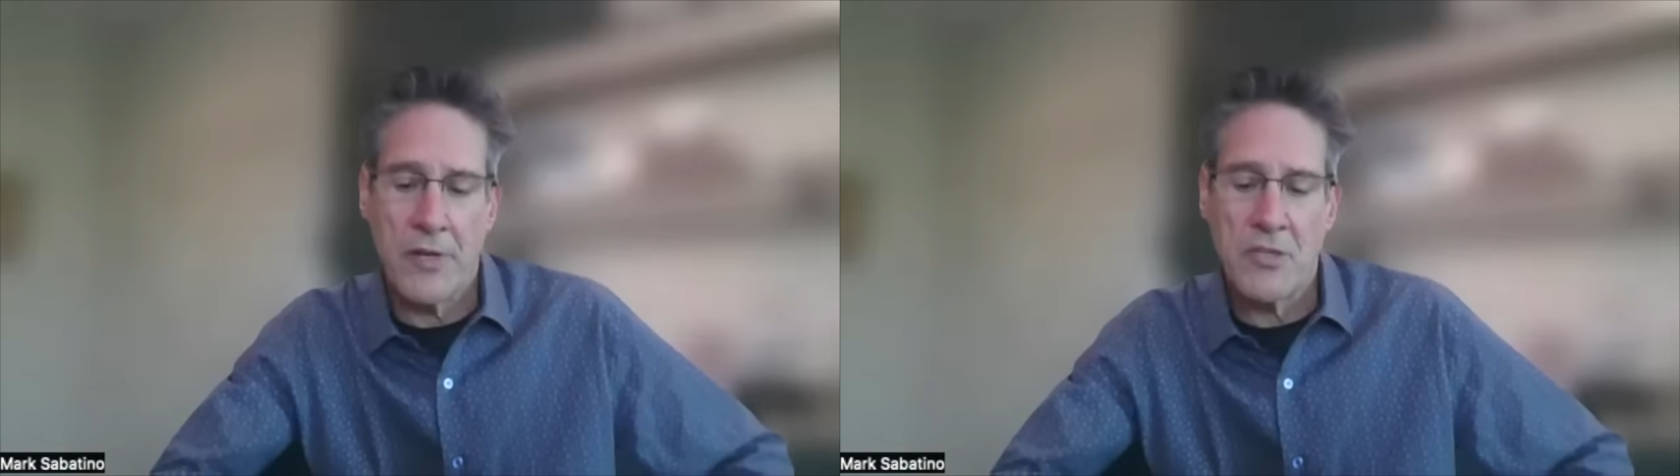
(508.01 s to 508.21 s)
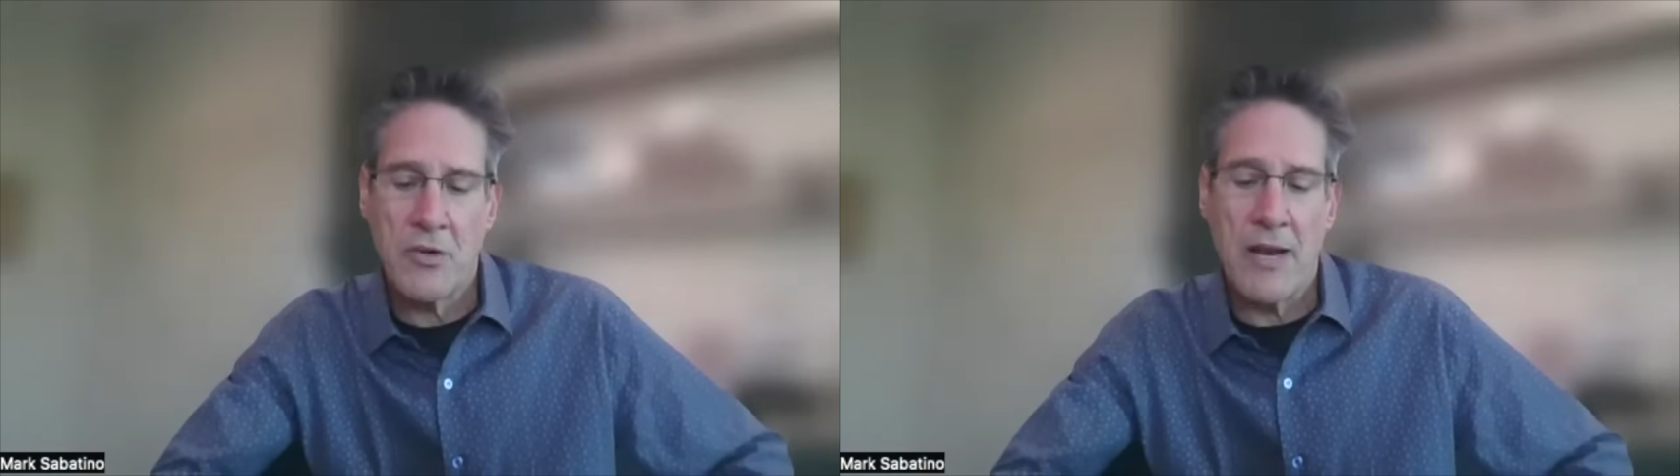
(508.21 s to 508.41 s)

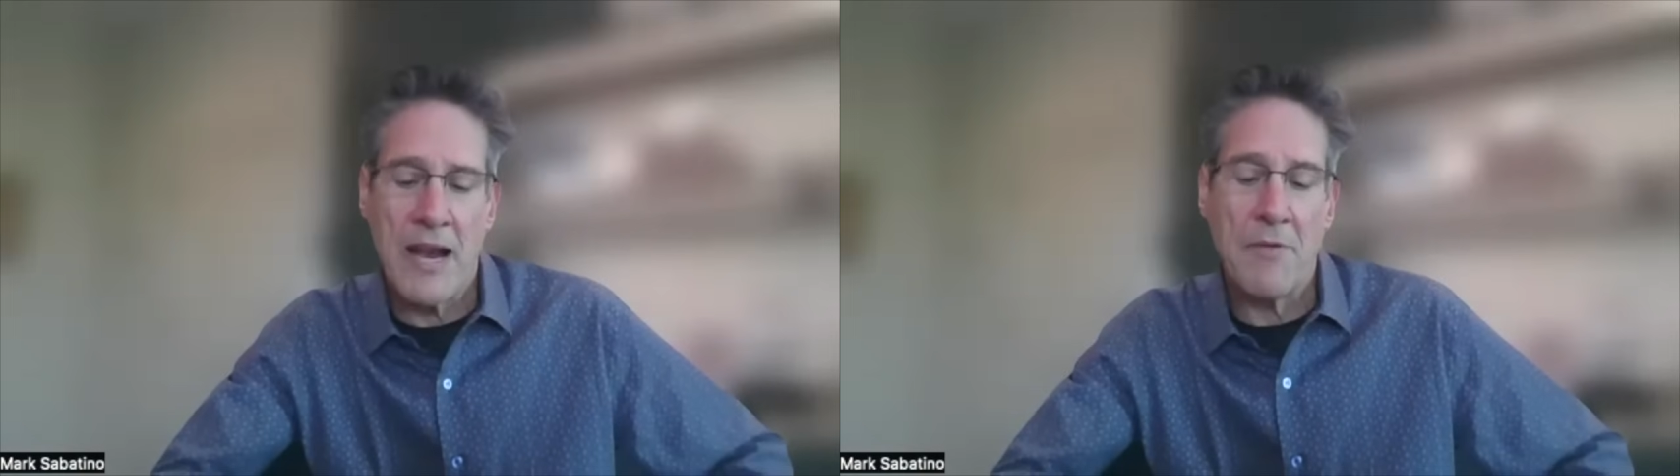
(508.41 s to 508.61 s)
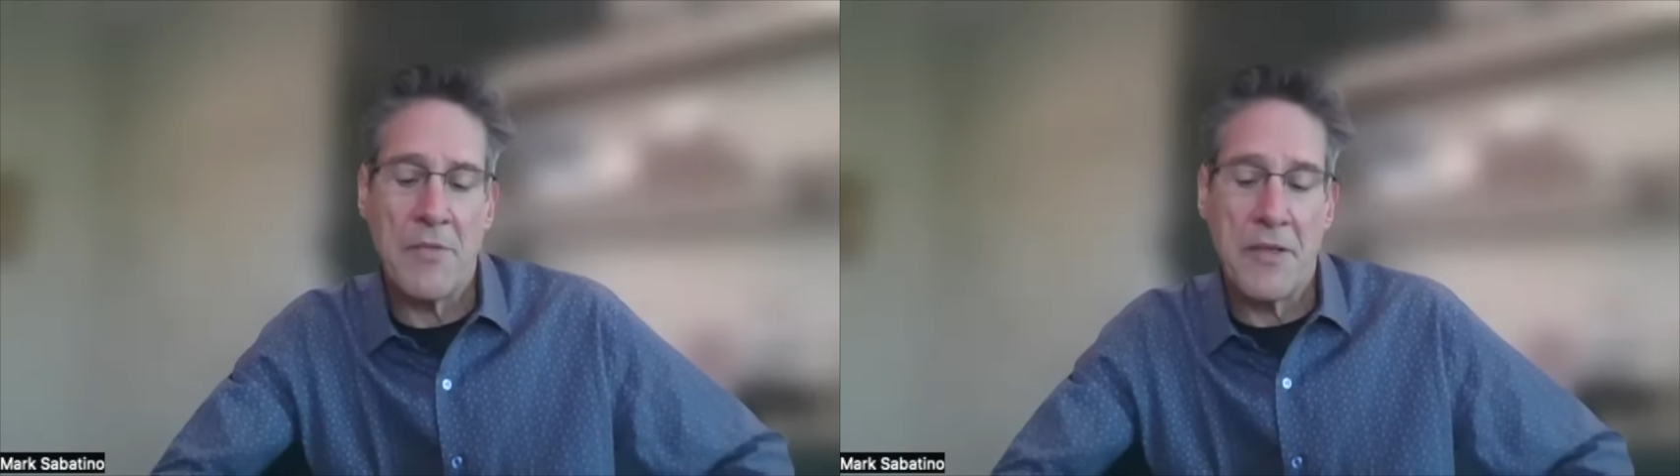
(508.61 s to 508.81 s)
It's called
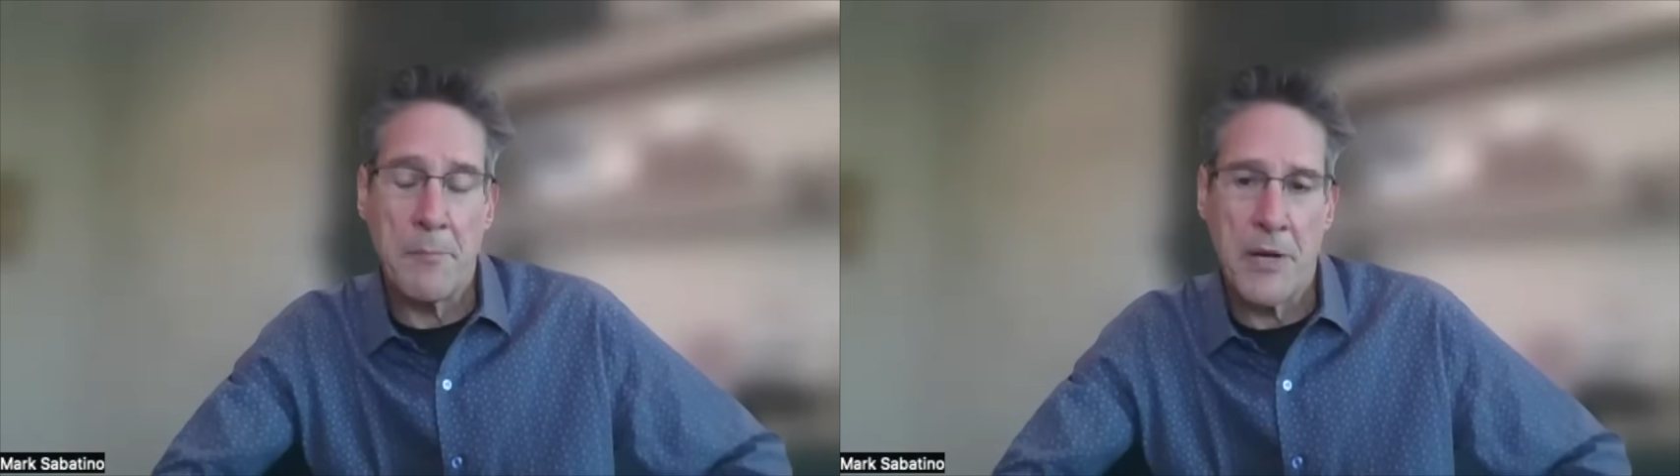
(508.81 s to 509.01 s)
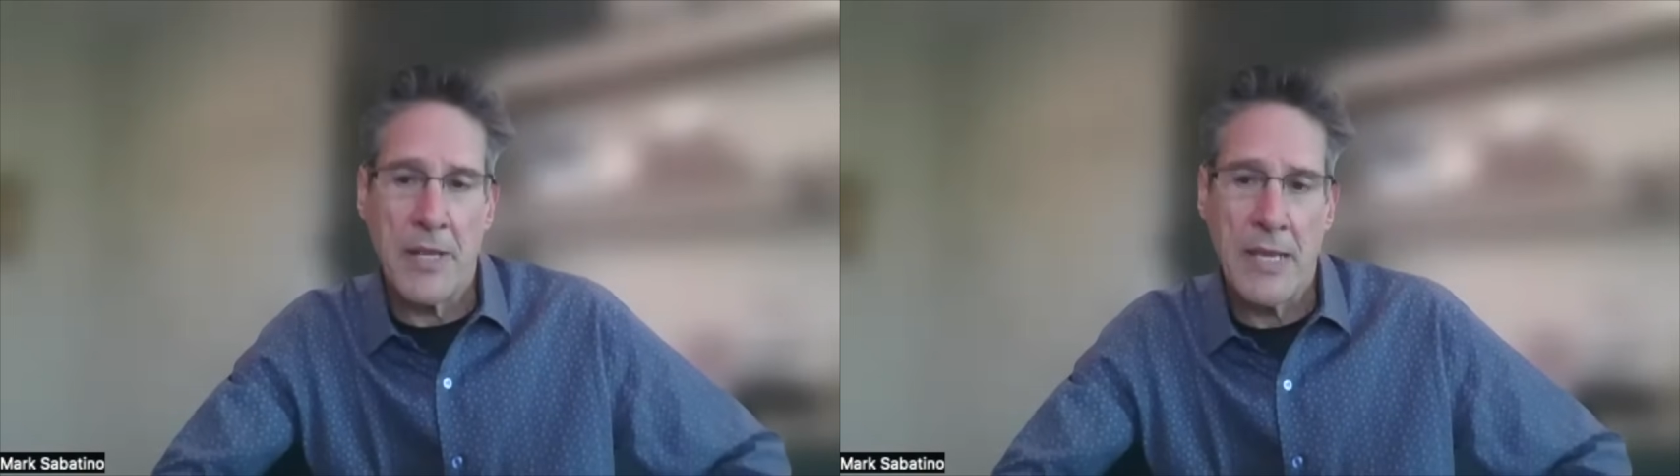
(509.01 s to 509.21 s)
Everything
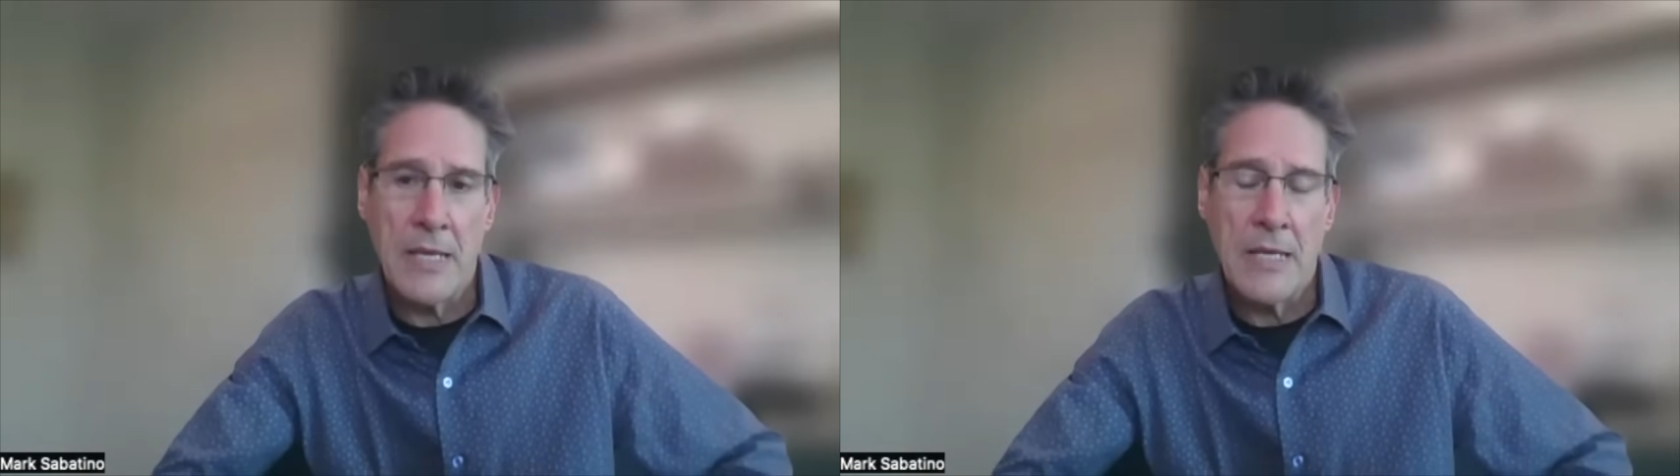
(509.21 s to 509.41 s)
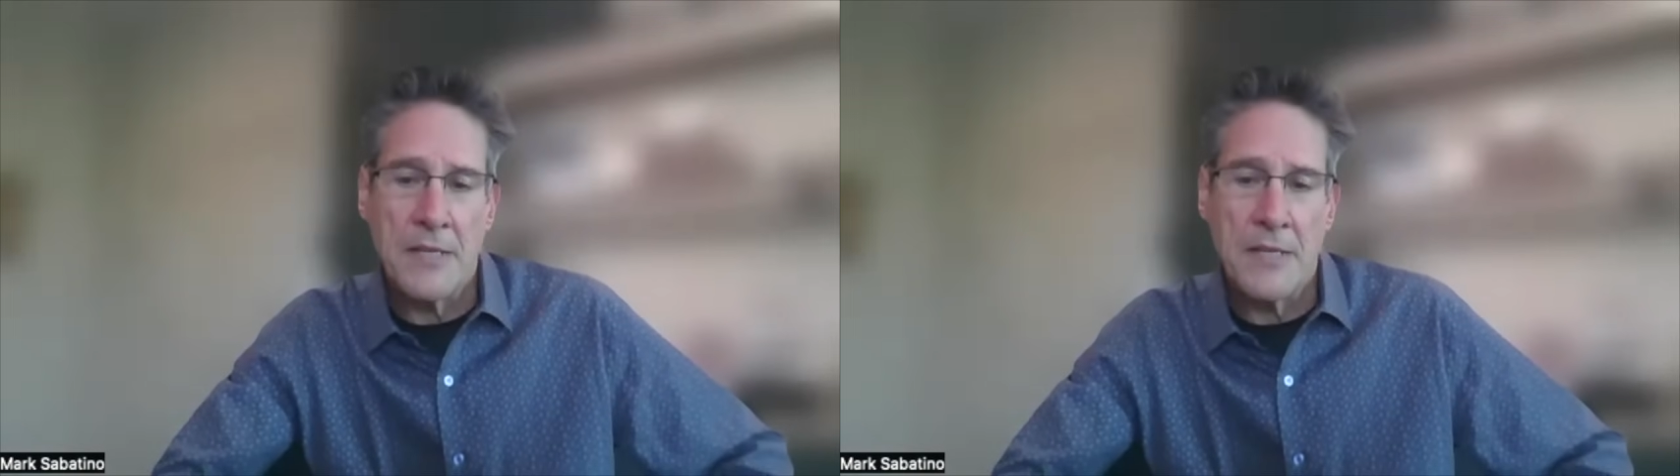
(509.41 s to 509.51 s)
Money.